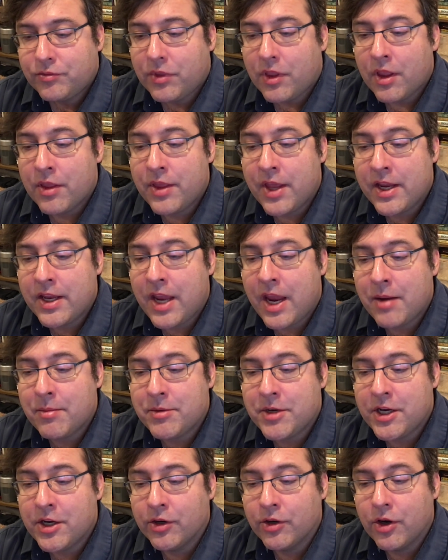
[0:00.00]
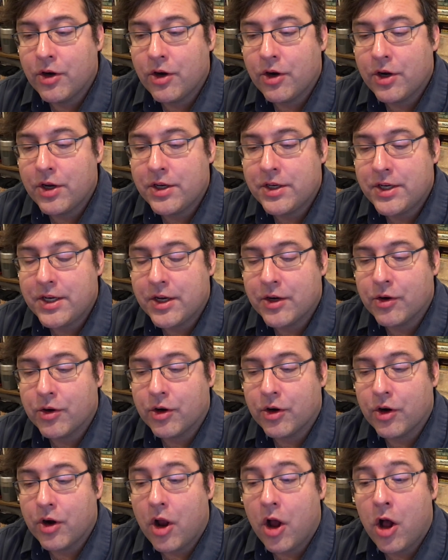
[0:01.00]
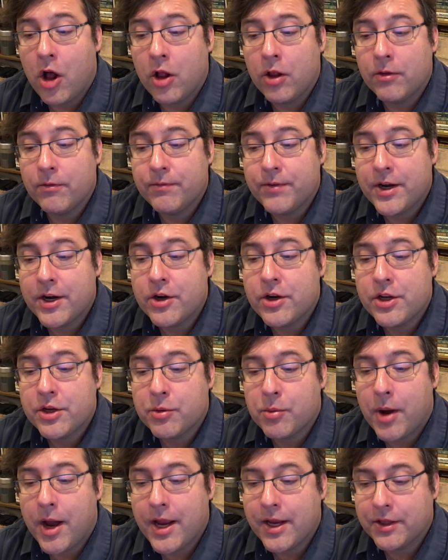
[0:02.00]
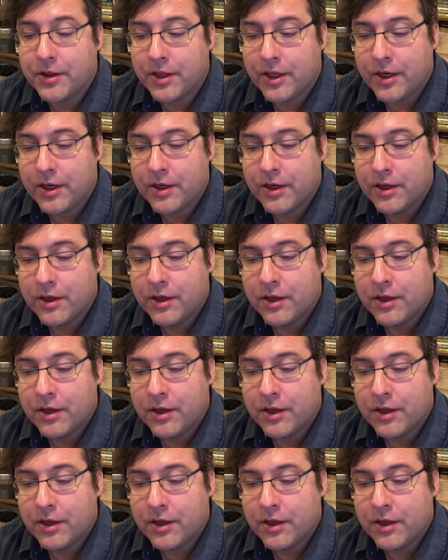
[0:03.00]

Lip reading: They came nearer and nearer, all very quietly.